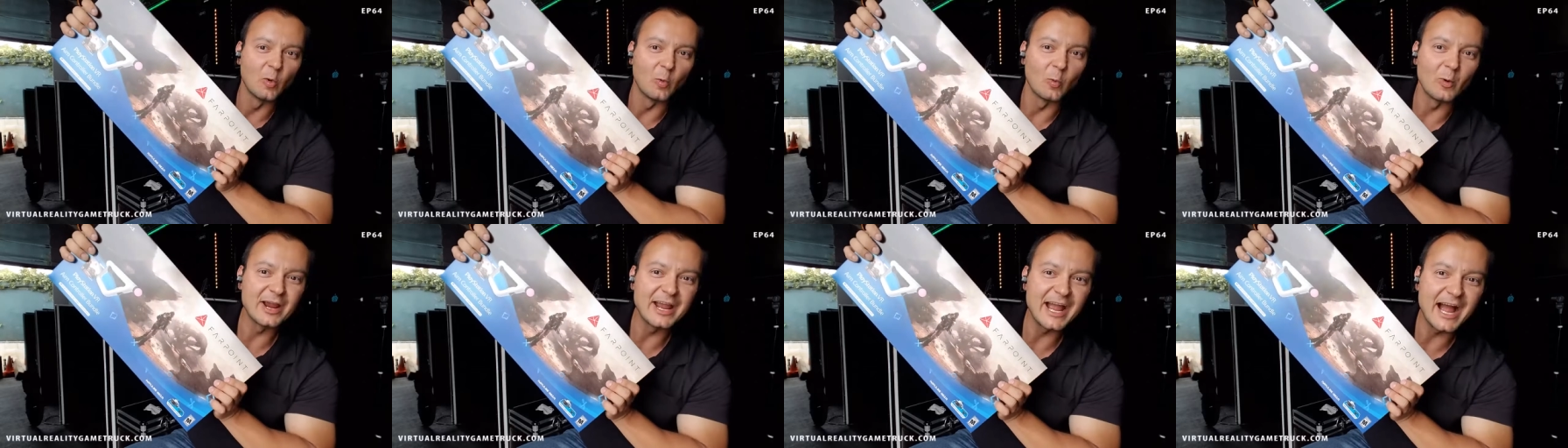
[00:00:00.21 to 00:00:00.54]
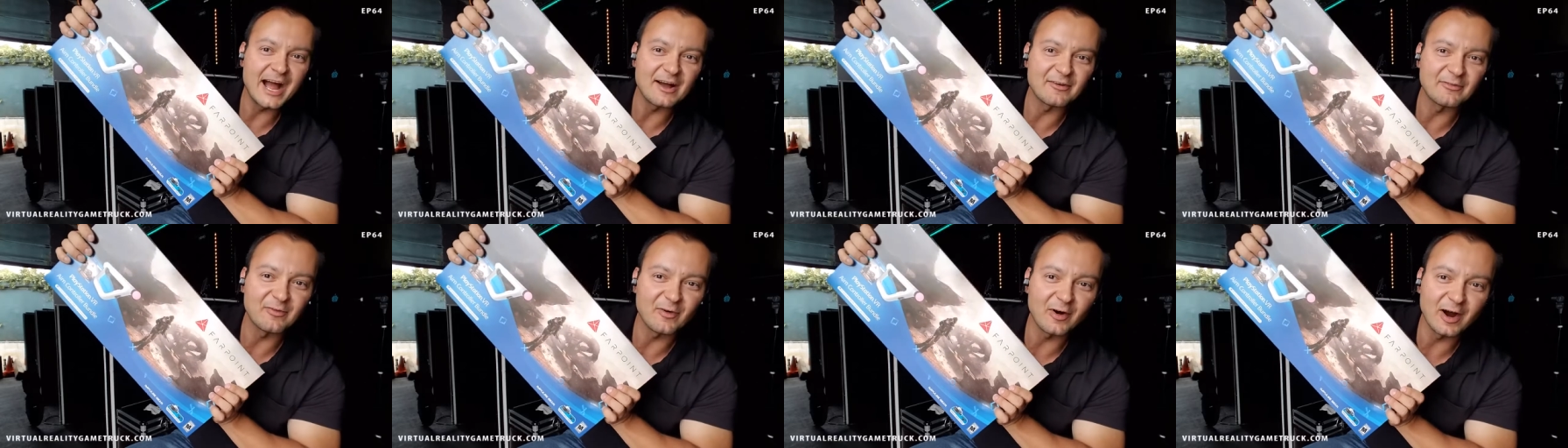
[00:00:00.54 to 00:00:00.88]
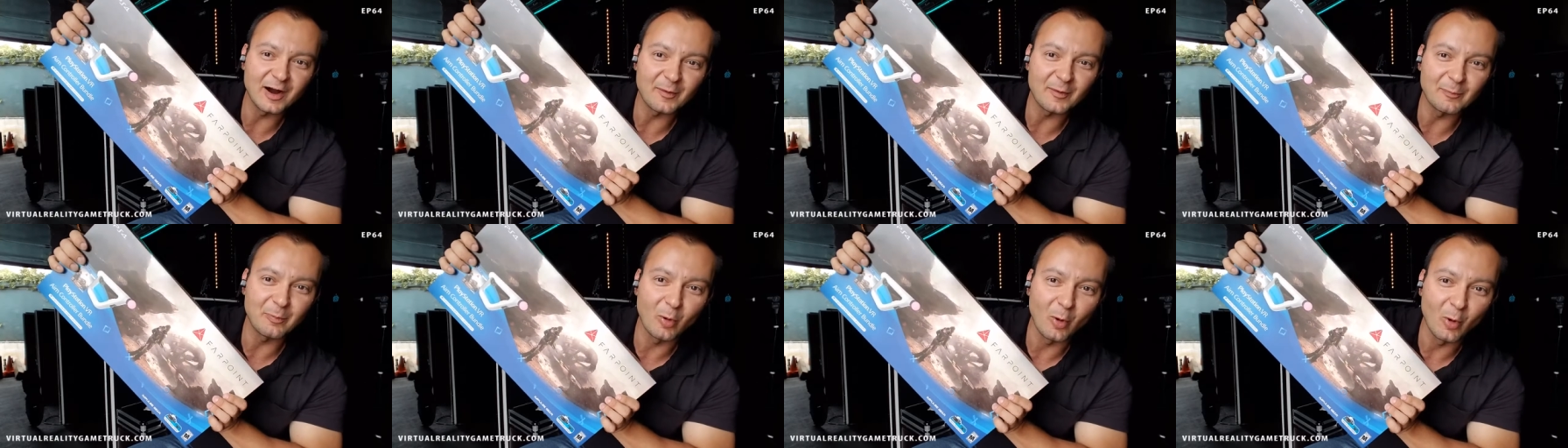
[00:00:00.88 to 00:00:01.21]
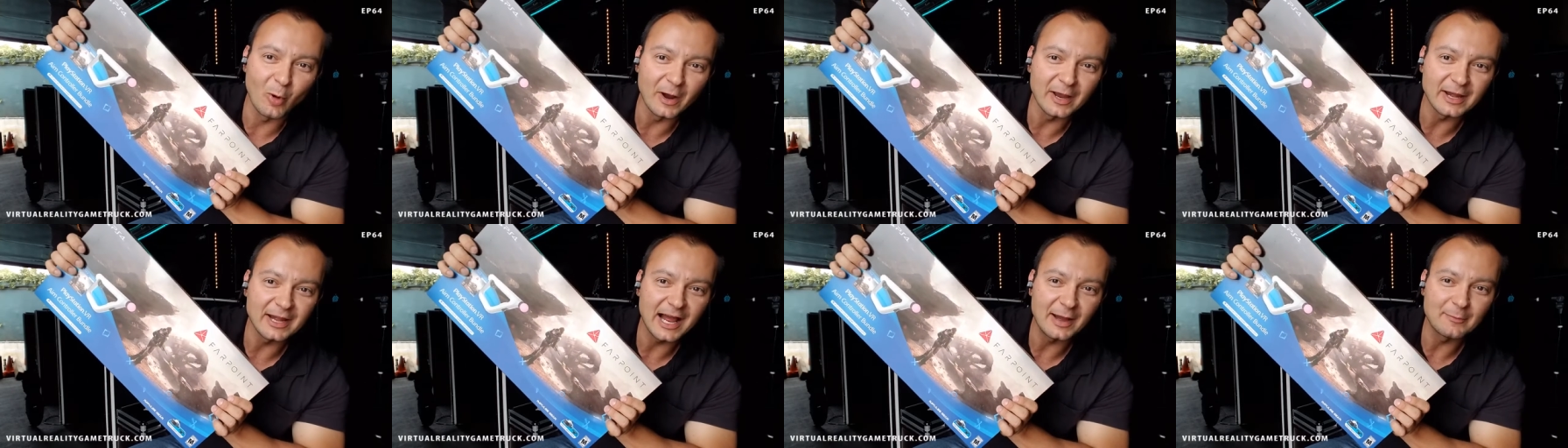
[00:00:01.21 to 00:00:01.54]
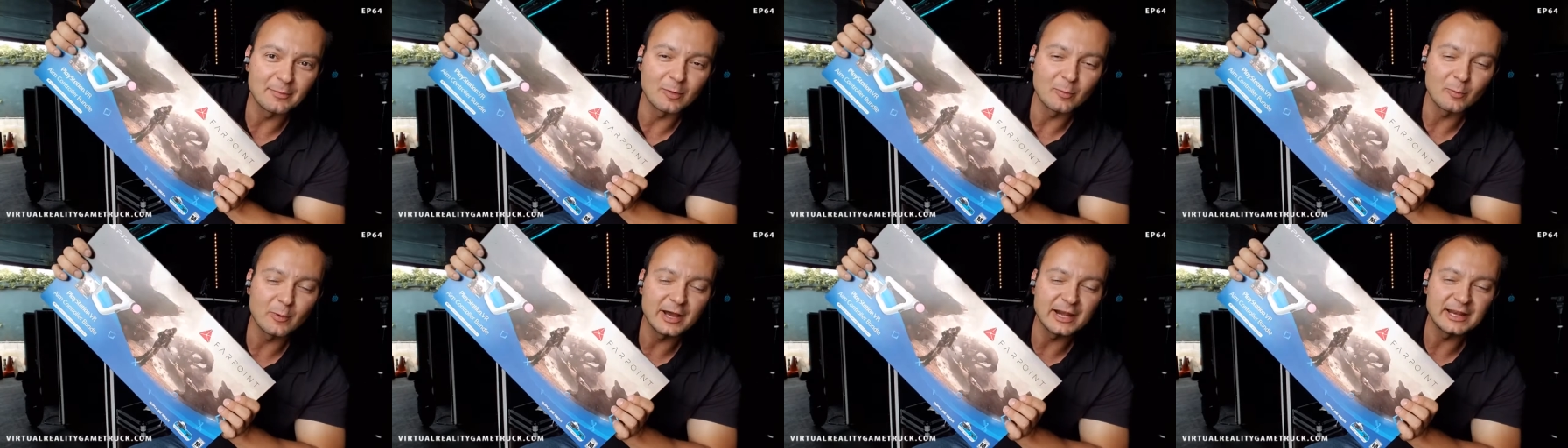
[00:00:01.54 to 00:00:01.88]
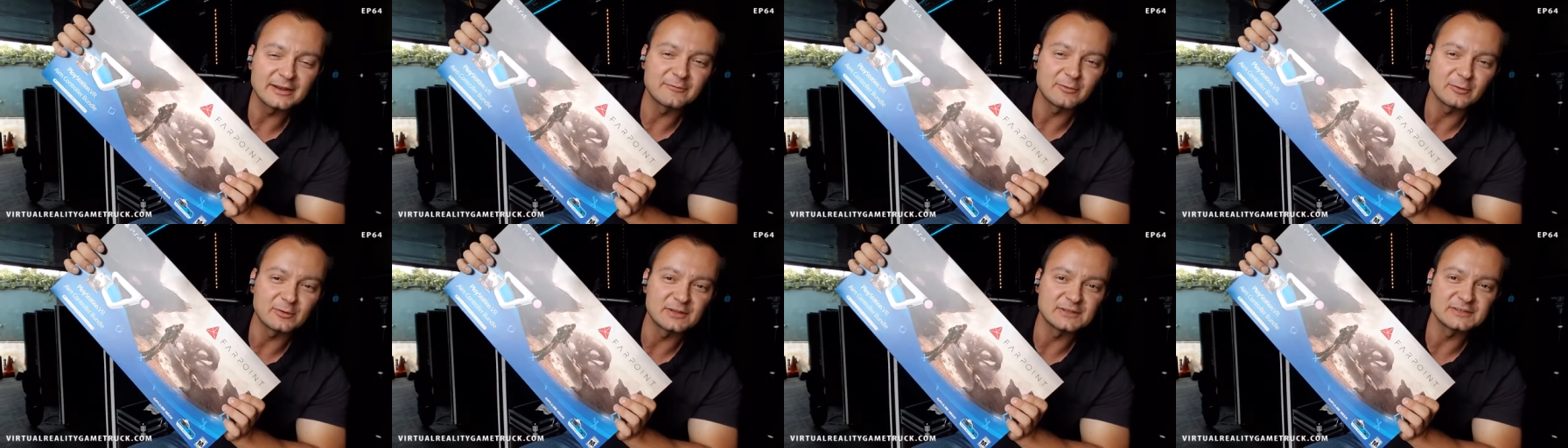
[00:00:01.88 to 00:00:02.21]
We got Farpoint. I've been
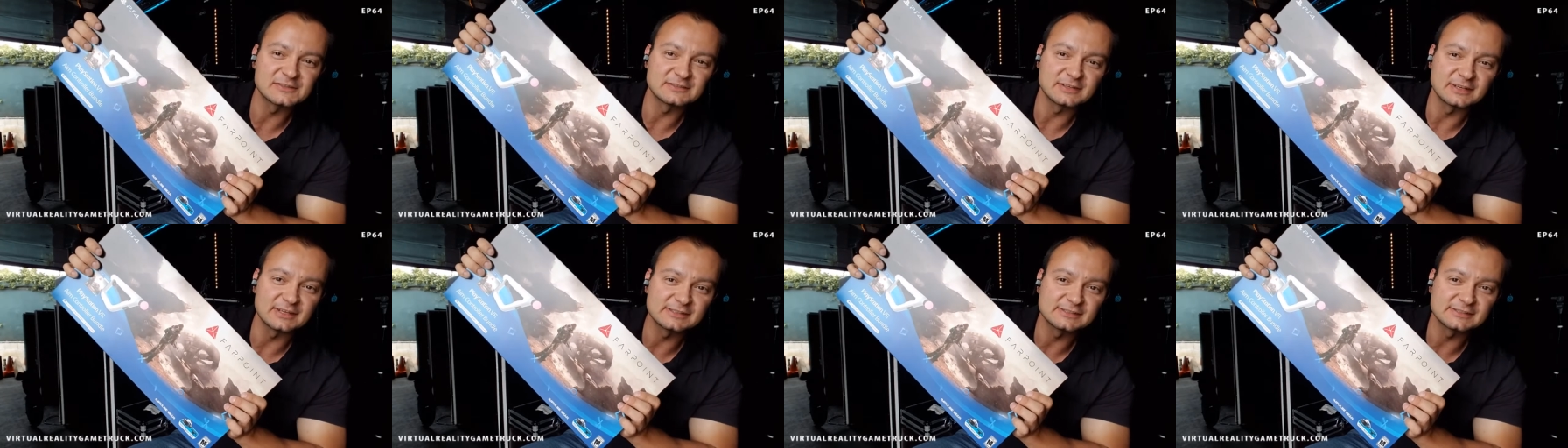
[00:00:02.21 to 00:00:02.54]
waiting for this thing